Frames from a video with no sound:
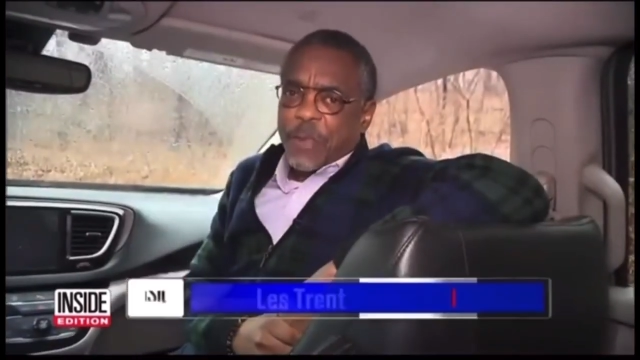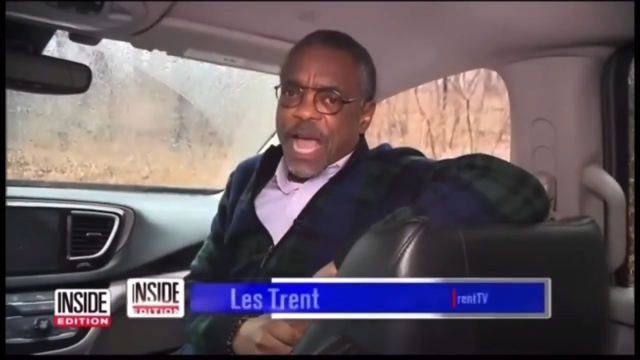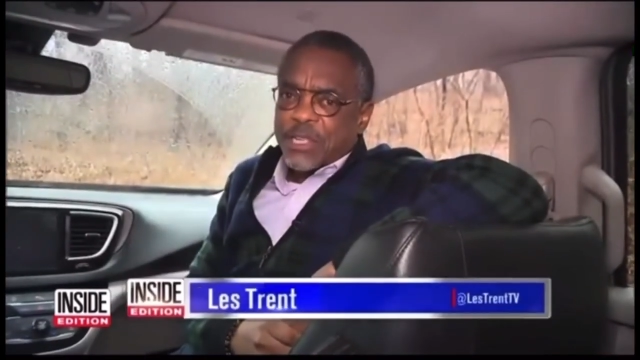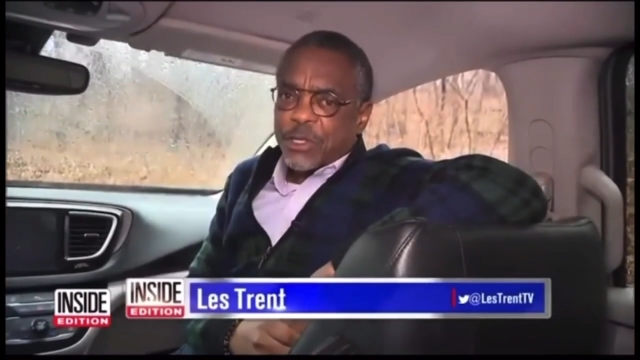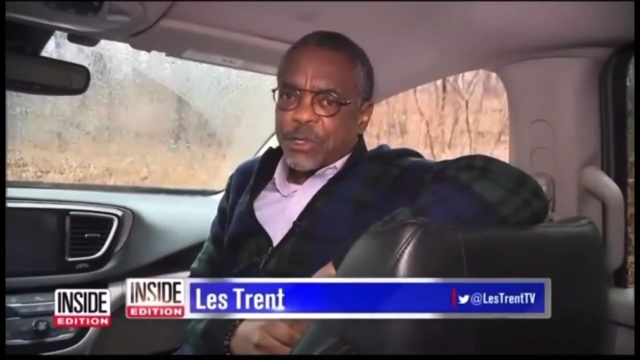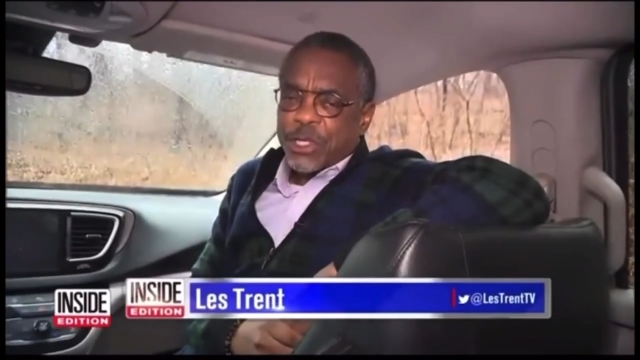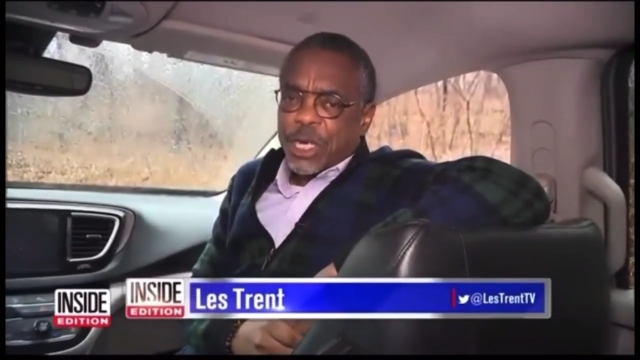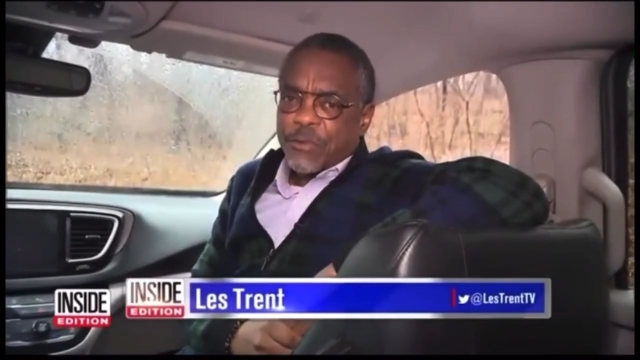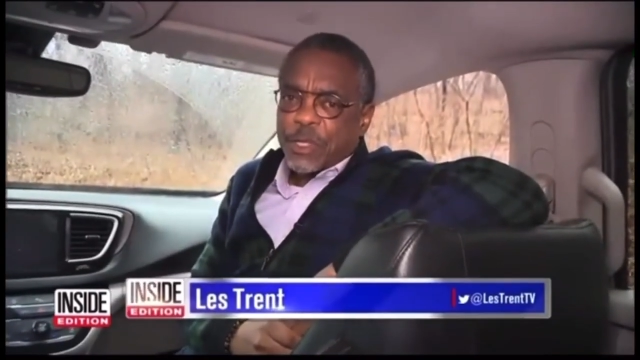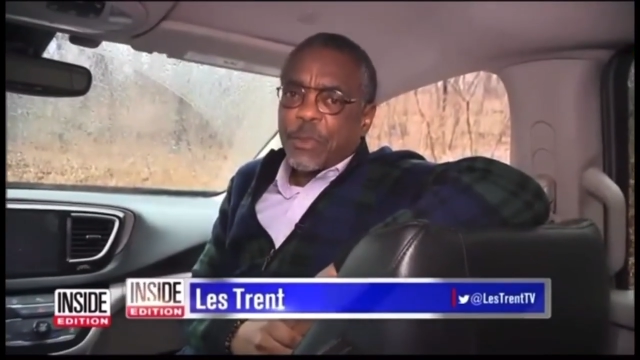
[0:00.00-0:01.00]
this
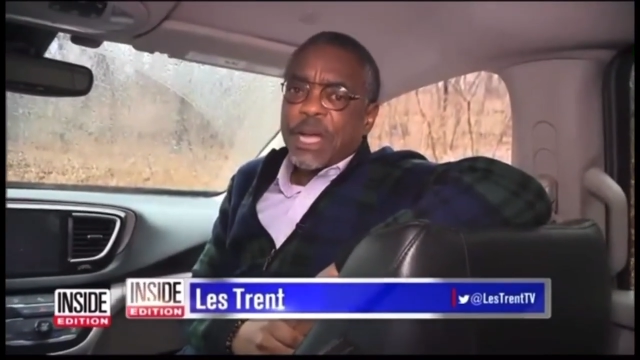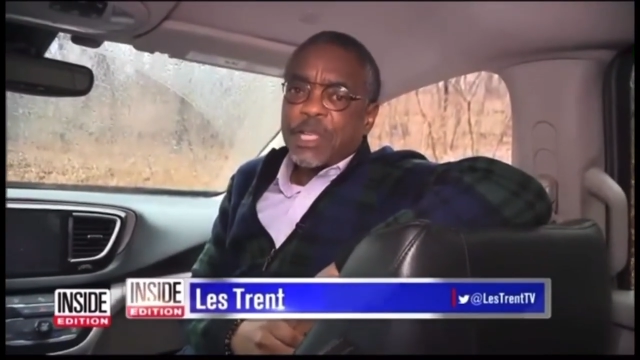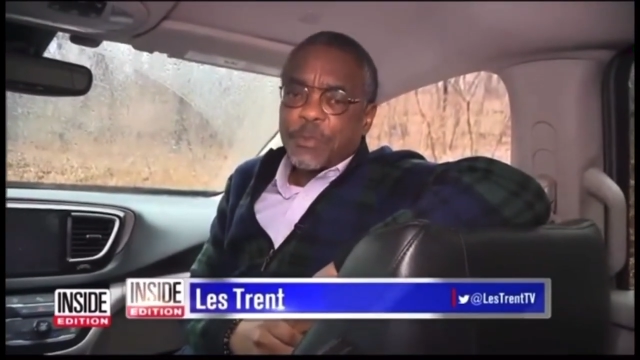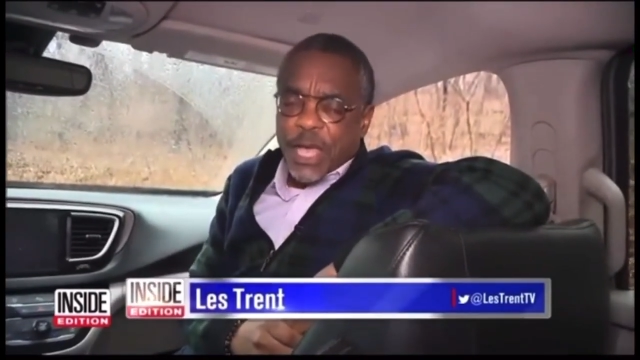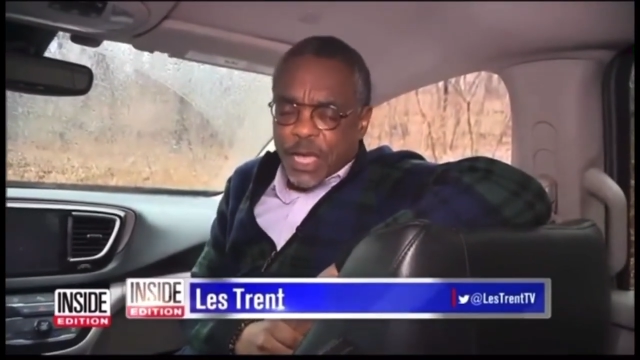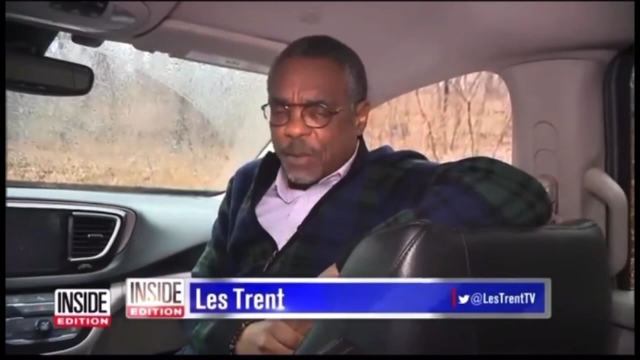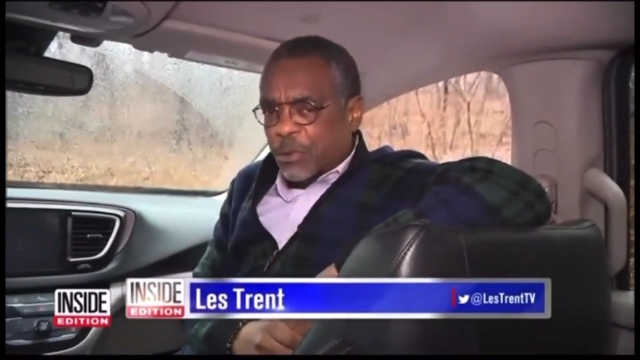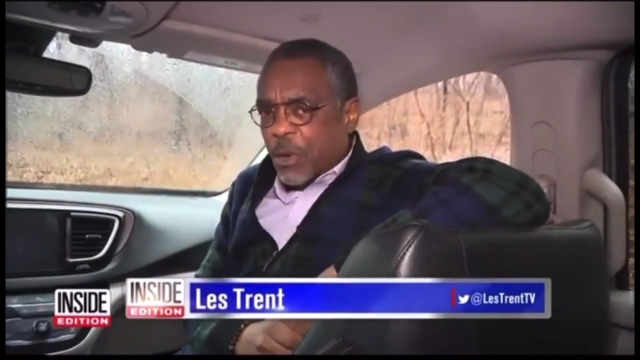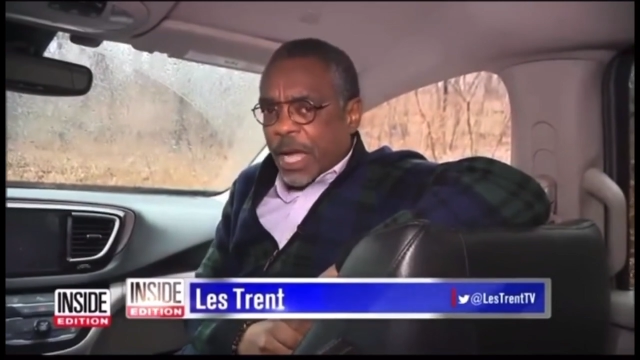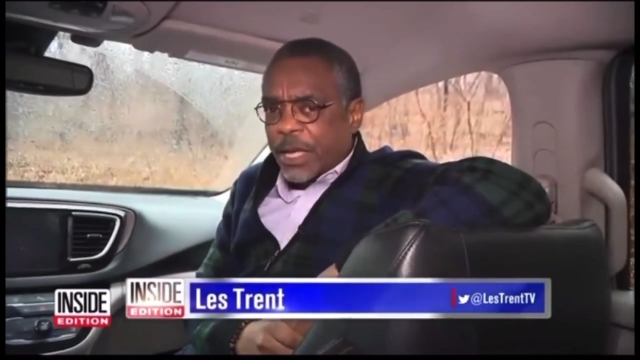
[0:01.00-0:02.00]
There be
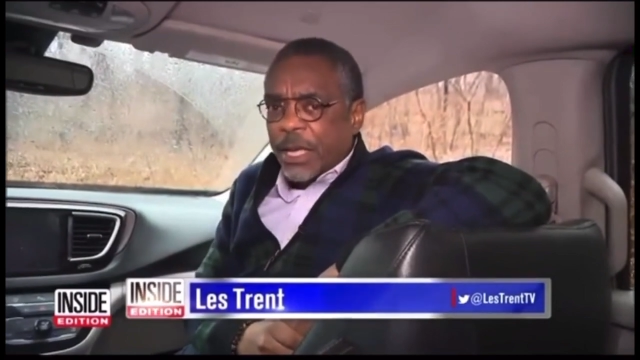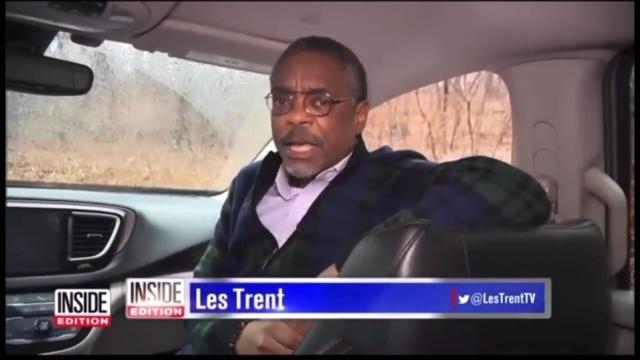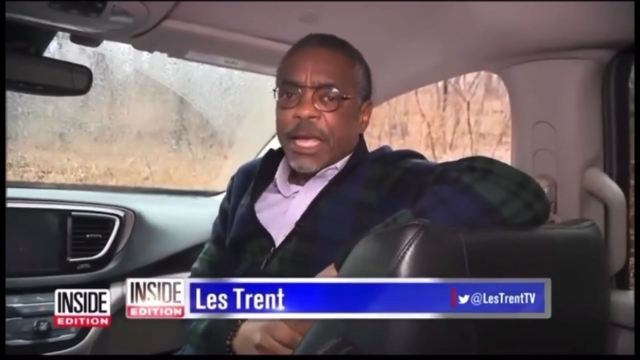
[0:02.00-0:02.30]
spirits